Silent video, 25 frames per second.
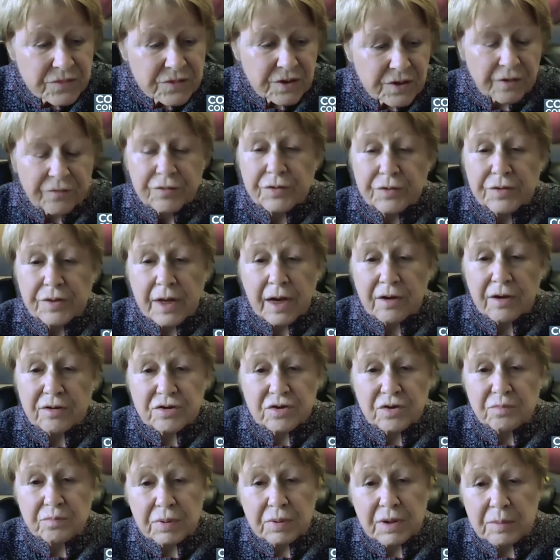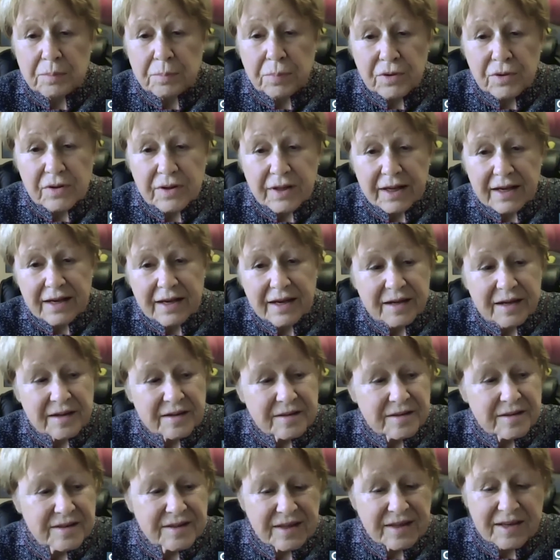several thousand people. They
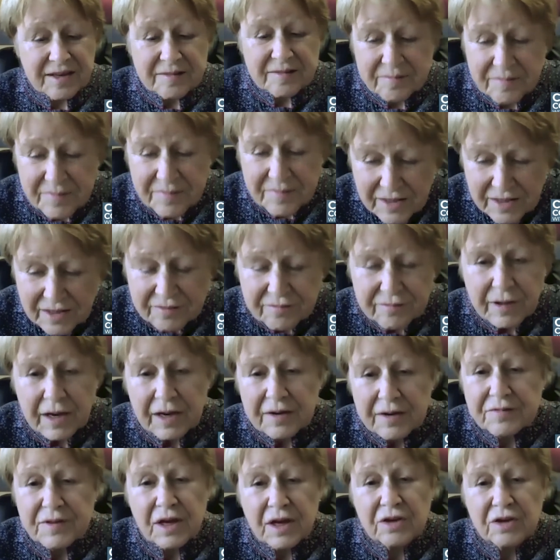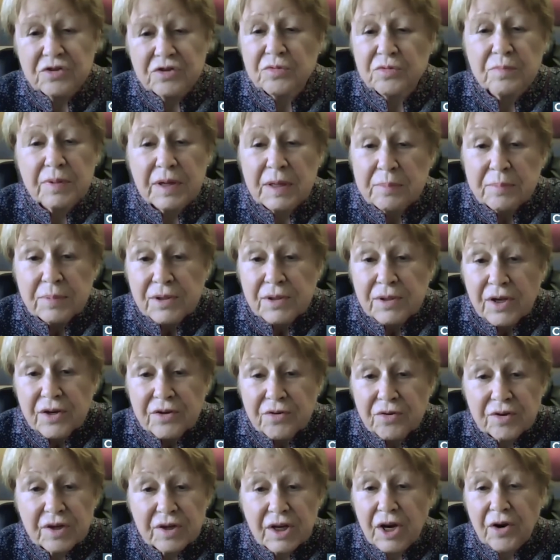had 5,000 people
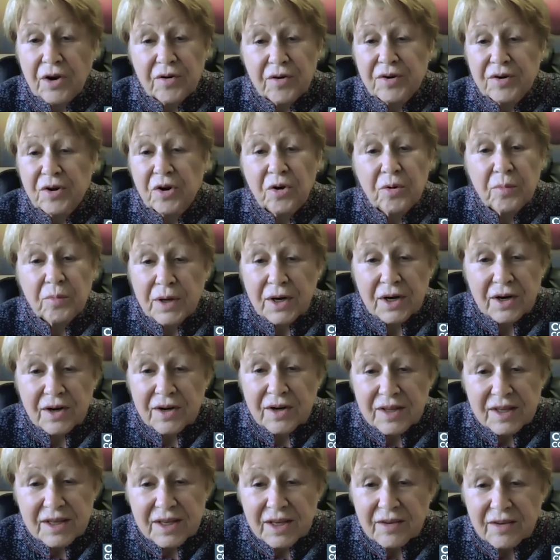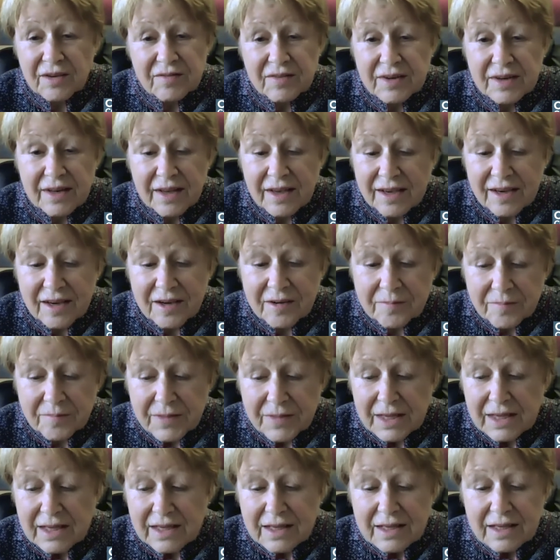under care at home on any given day.
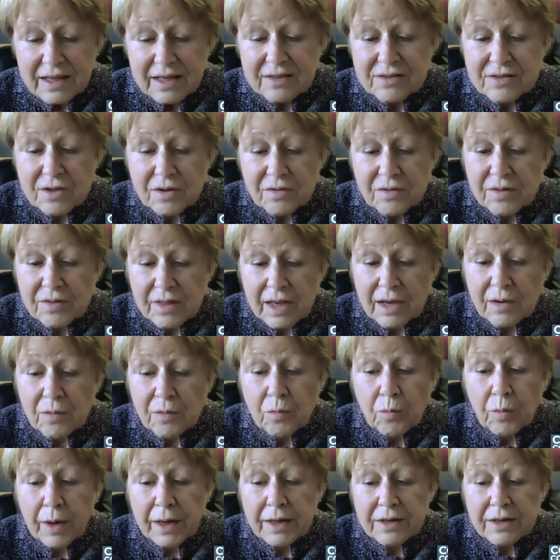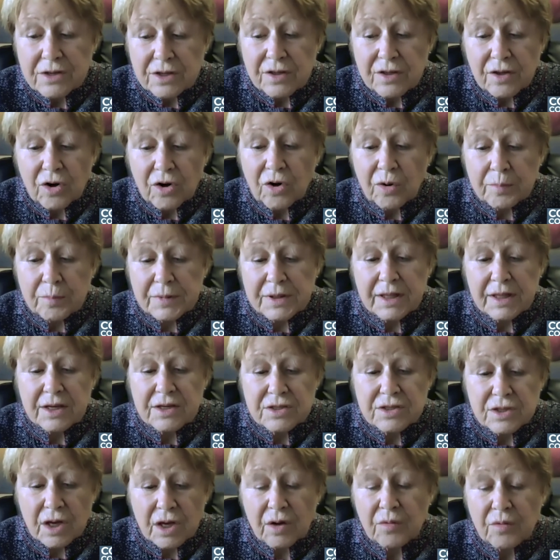So they went to the home and they
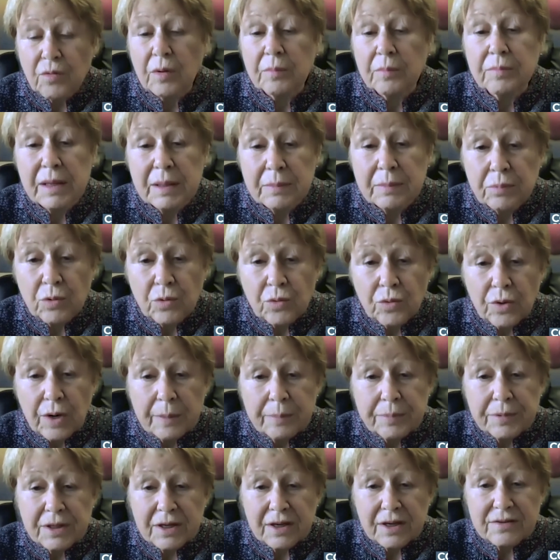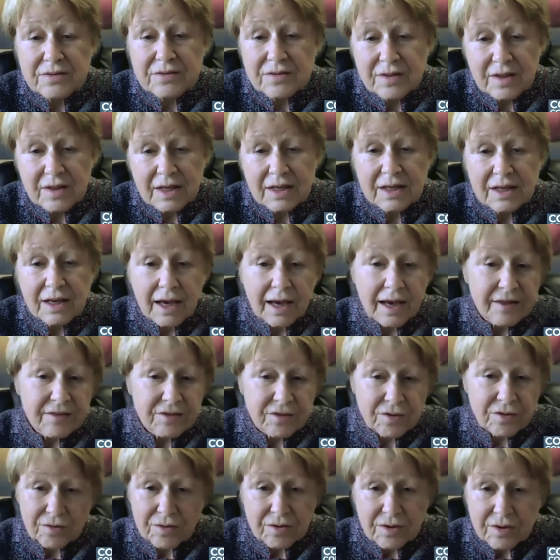saw what people were up against, and they
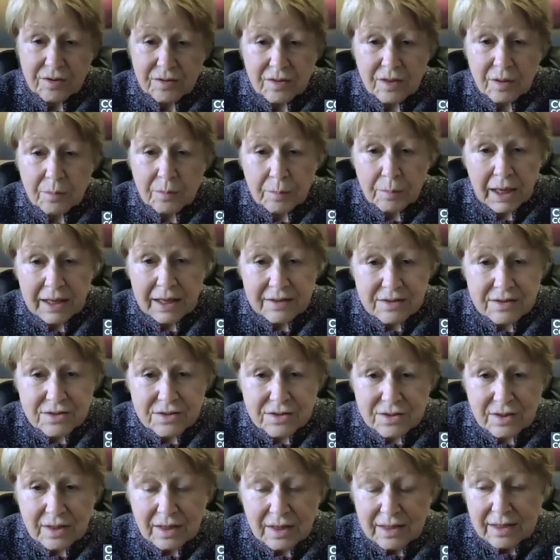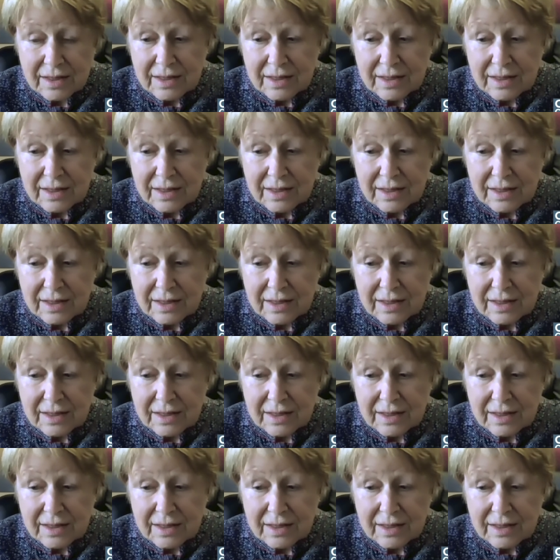gathered the meds.